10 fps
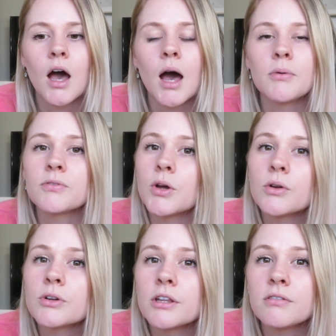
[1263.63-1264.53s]
If no
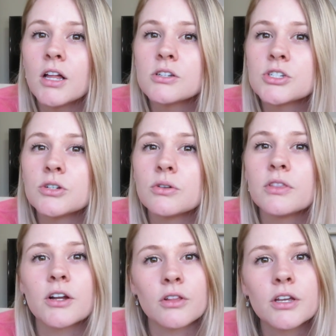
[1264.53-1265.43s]
one really follows you,
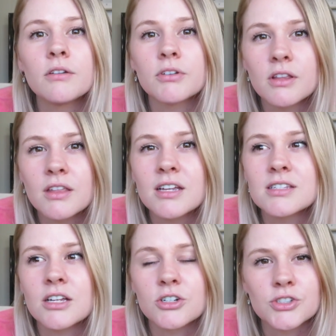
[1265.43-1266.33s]
they're looking for the
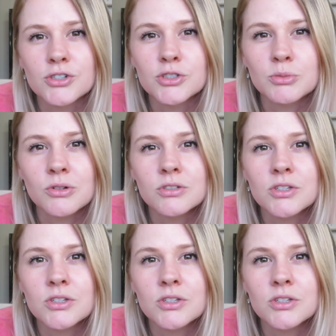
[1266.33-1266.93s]
things that are searchable.